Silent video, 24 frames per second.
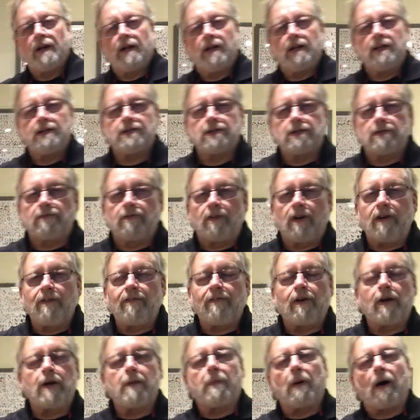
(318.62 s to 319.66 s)
This is very,
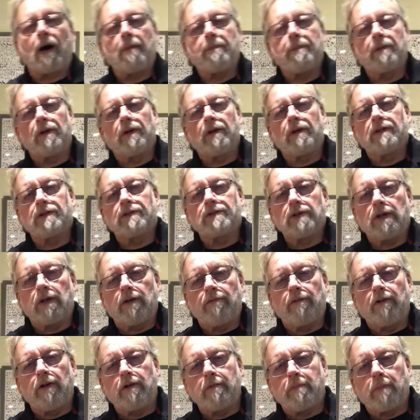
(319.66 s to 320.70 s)
very popular. It's uh,
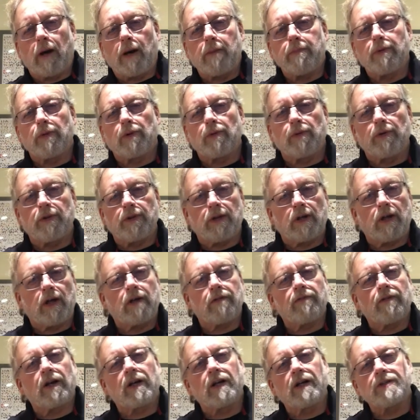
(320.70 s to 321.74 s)
very popular with a lot
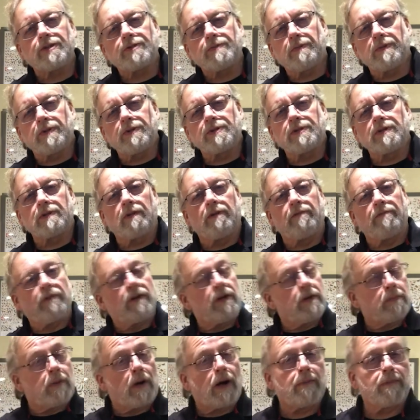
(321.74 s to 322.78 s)
of our customers. Uh,
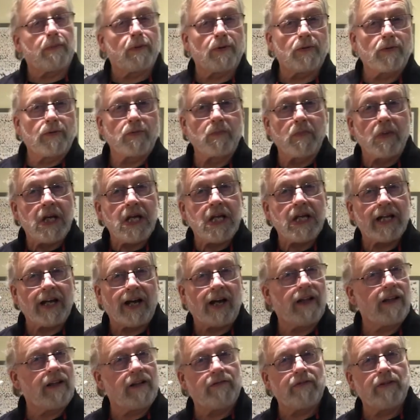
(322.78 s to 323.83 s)
very popular with me.
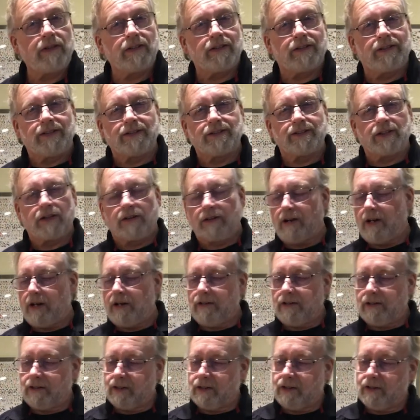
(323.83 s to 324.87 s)
I love it. It's a
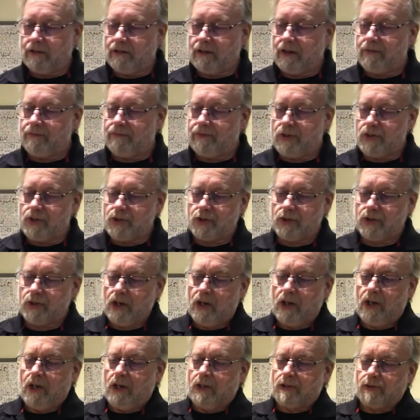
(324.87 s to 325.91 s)
great, uh, great feature.
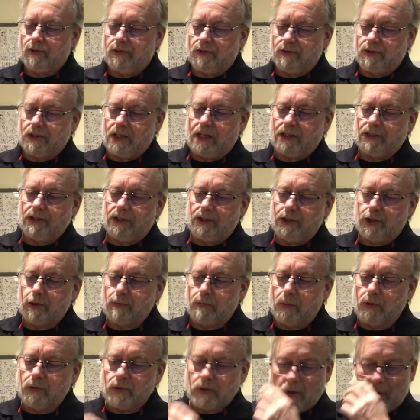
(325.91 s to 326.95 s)
So there's actually a
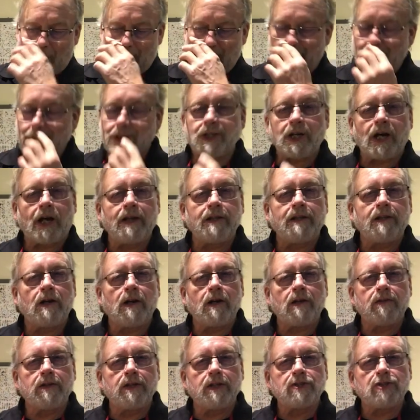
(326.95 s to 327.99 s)
spruce cone inside
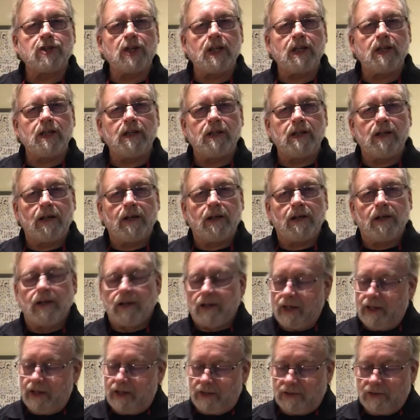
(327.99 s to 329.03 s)
there that's heated
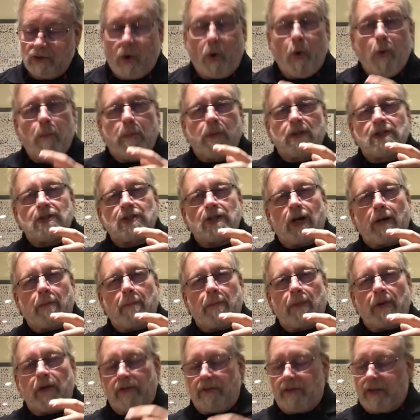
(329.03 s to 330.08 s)
and it opens
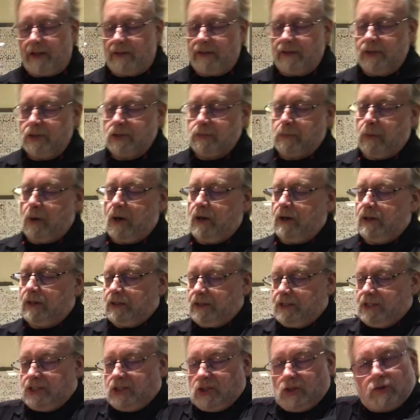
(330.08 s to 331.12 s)
up and then this
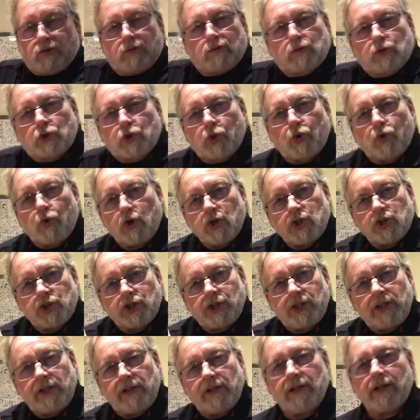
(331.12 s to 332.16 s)
product is squished
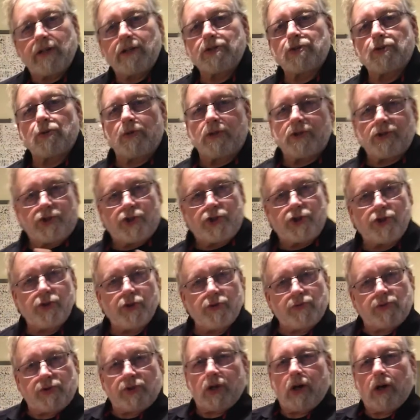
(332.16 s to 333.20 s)
in there so it
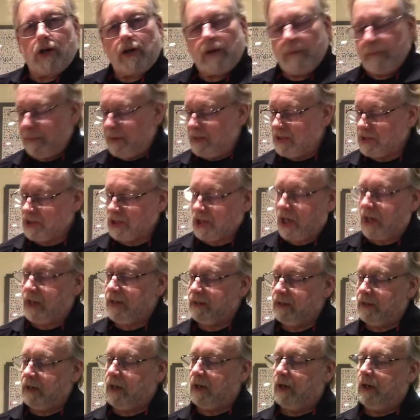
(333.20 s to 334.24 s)
shoots all up
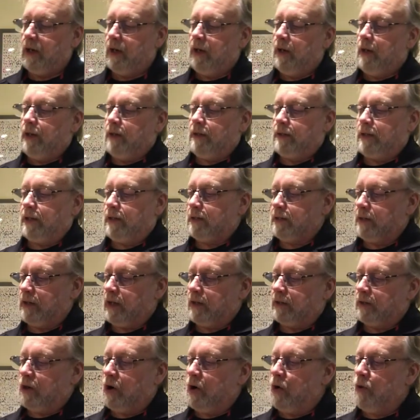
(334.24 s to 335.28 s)
inside the, the
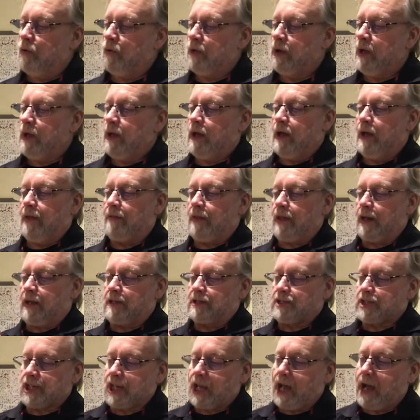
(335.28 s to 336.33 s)
that cone and then
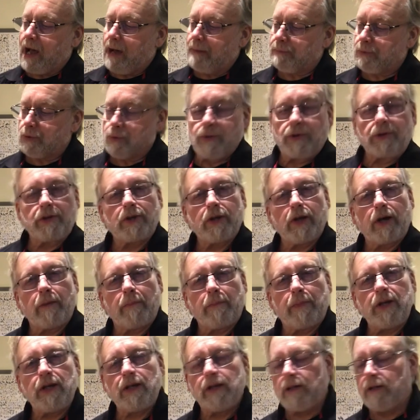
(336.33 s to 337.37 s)
it's capped with uh,
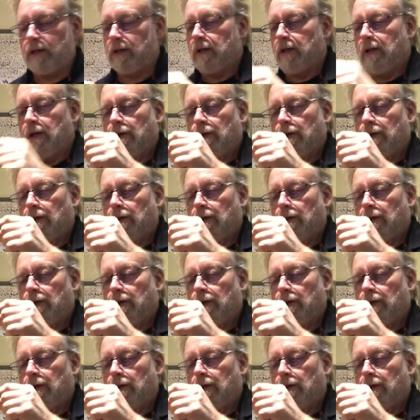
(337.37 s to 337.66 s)
peanut